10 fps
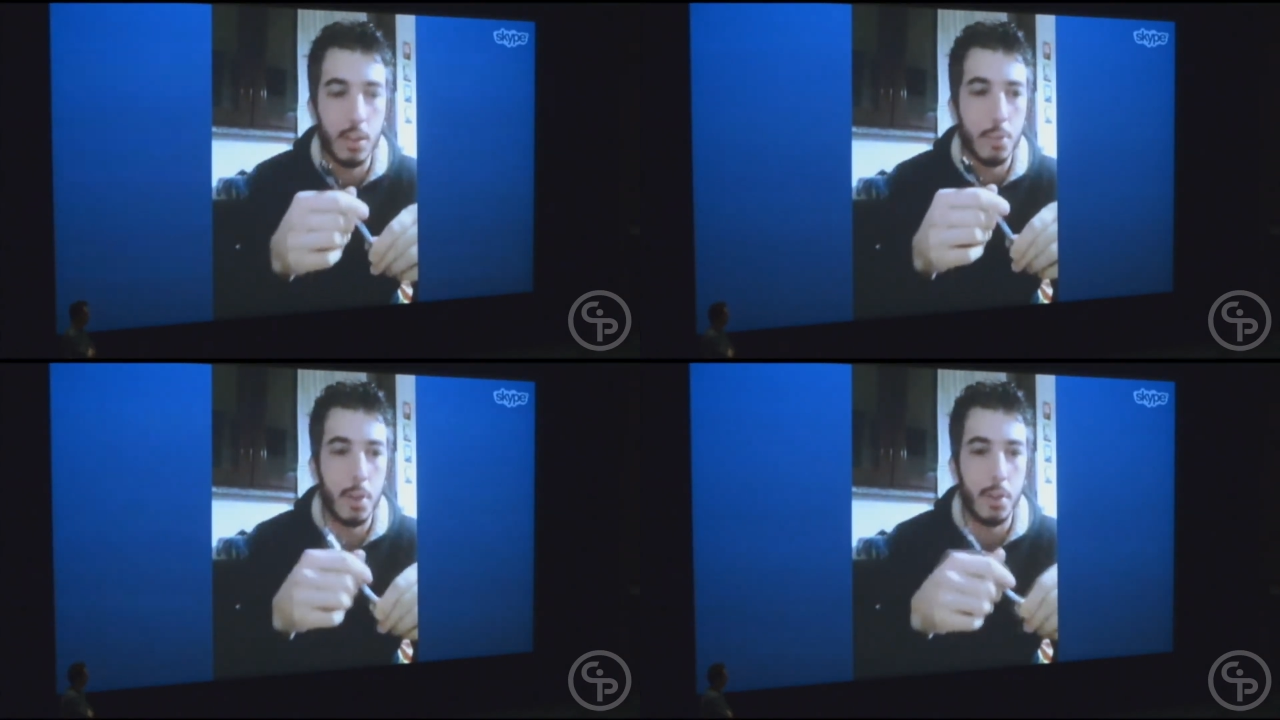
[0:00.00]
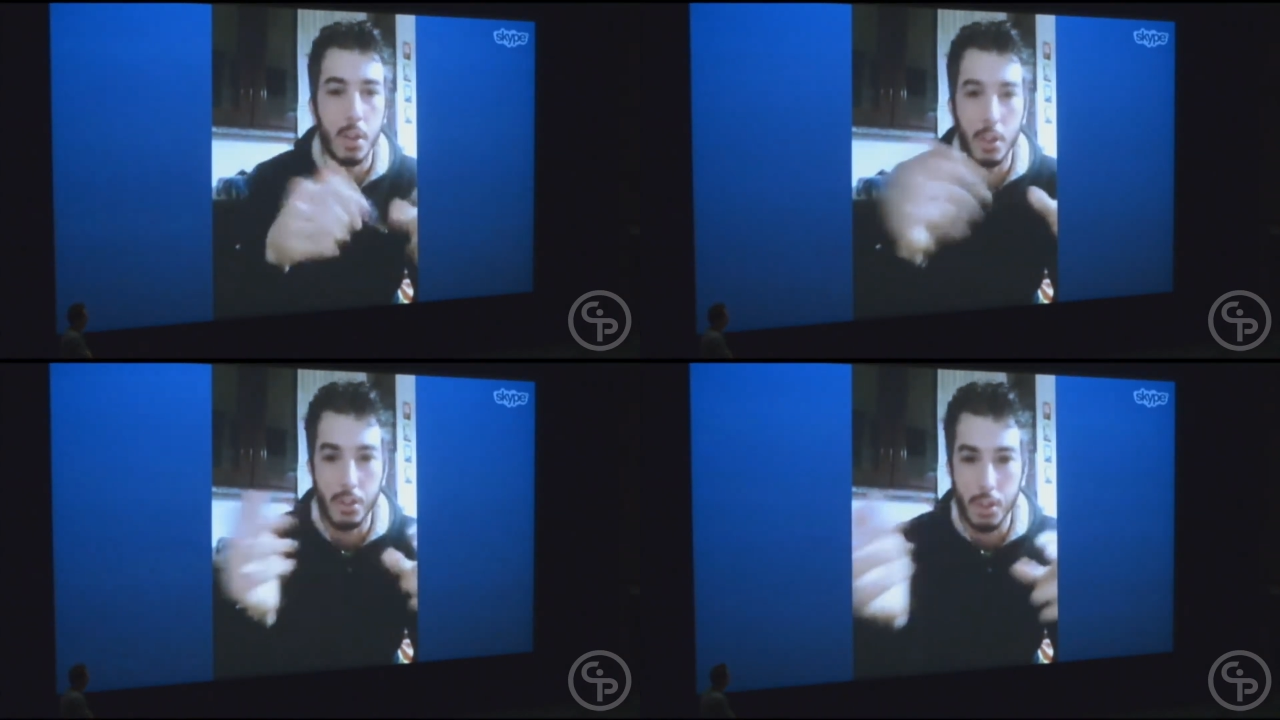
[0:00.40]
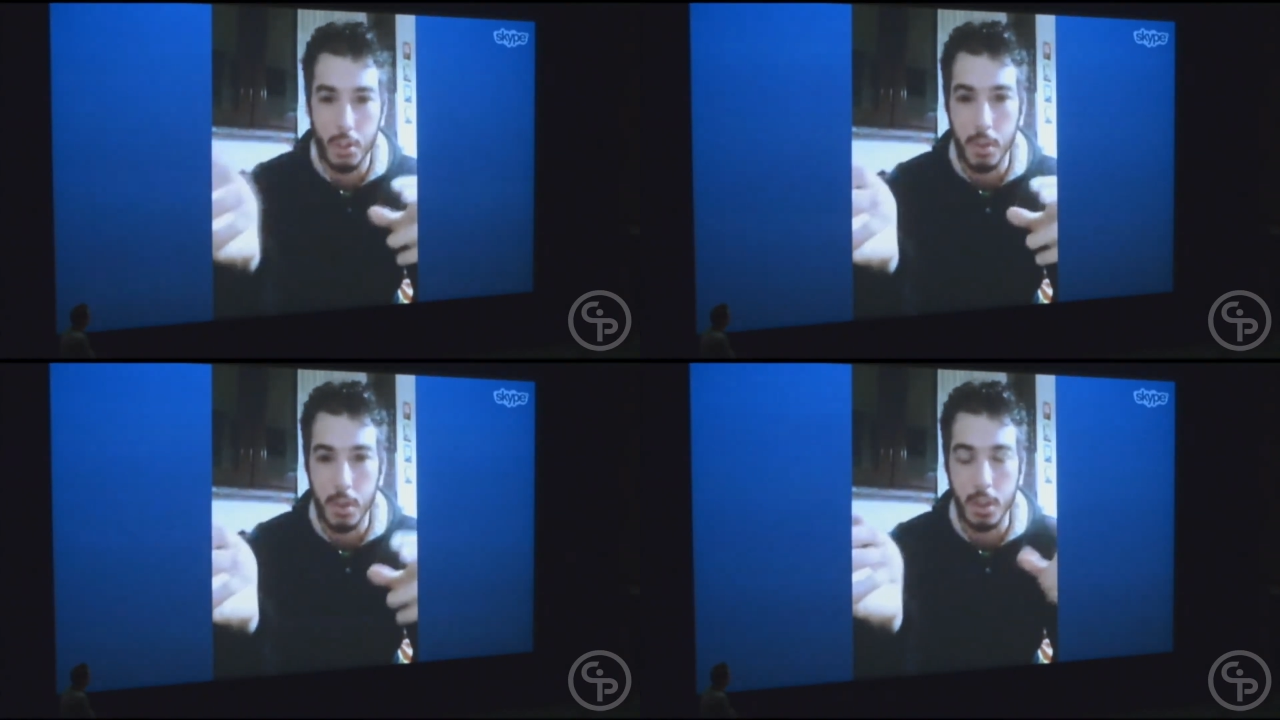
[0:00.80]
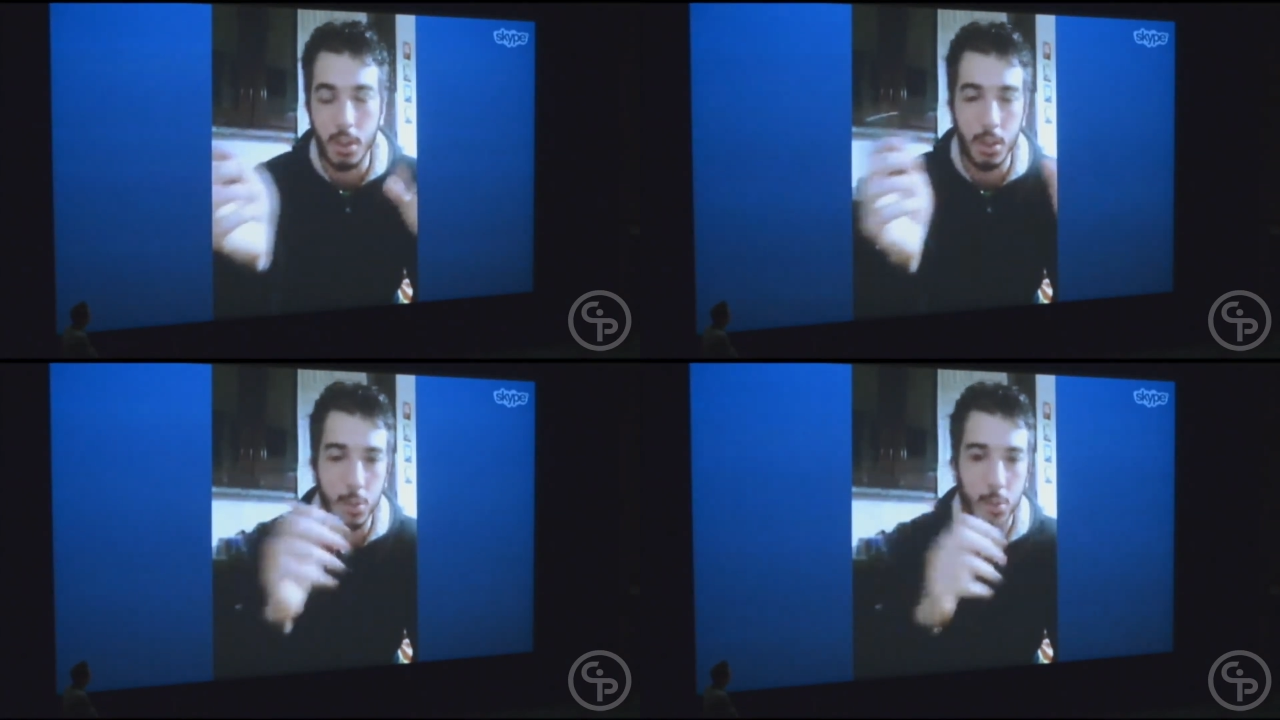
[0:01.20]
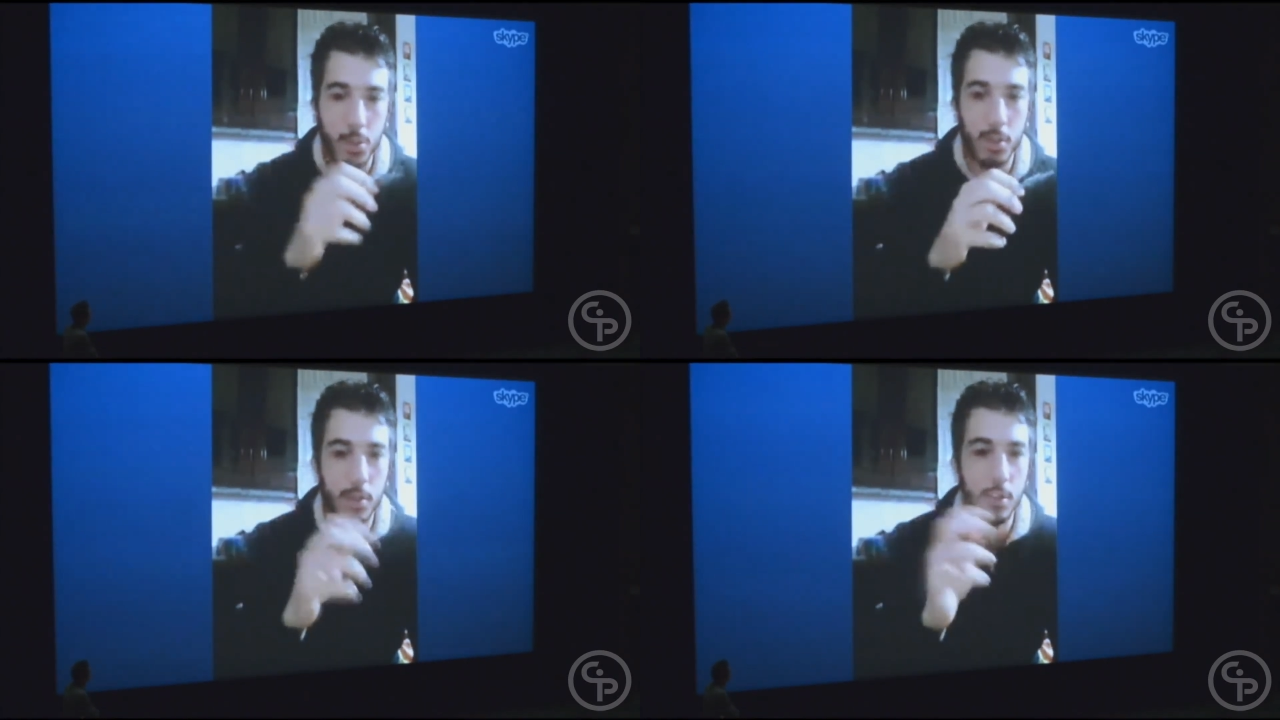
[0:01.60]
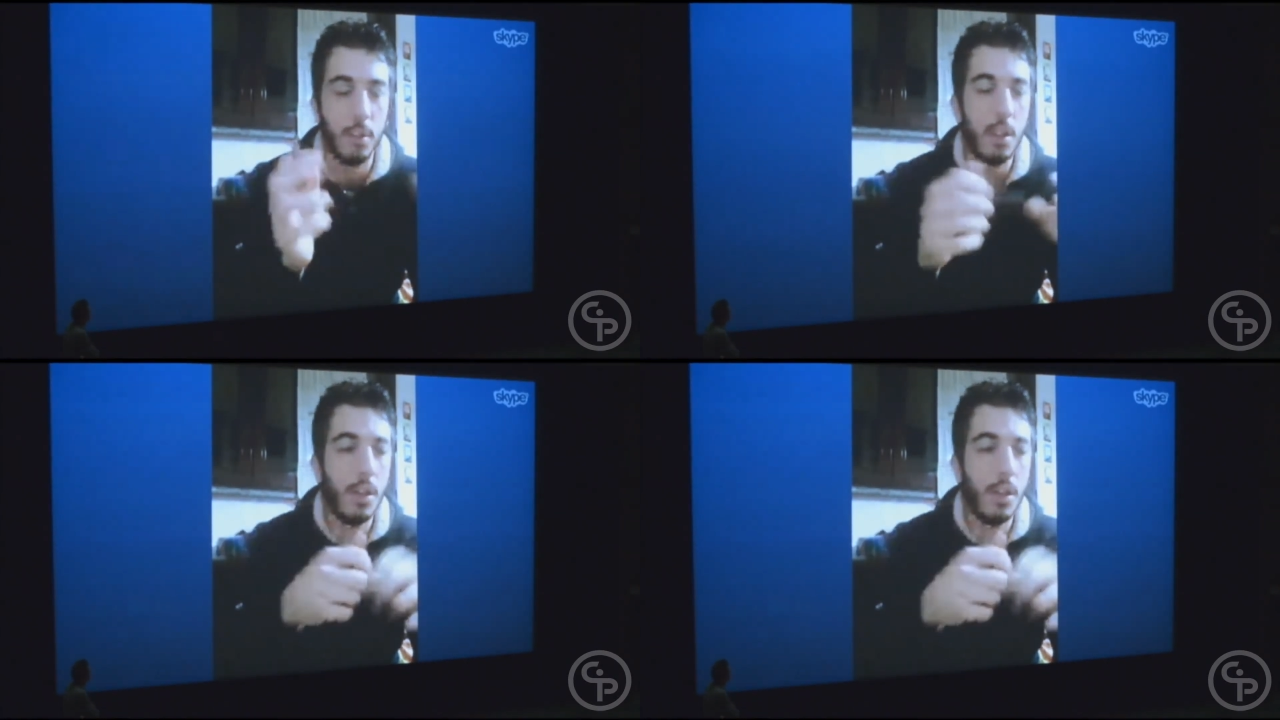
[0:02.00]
especially in Germany, Sweden,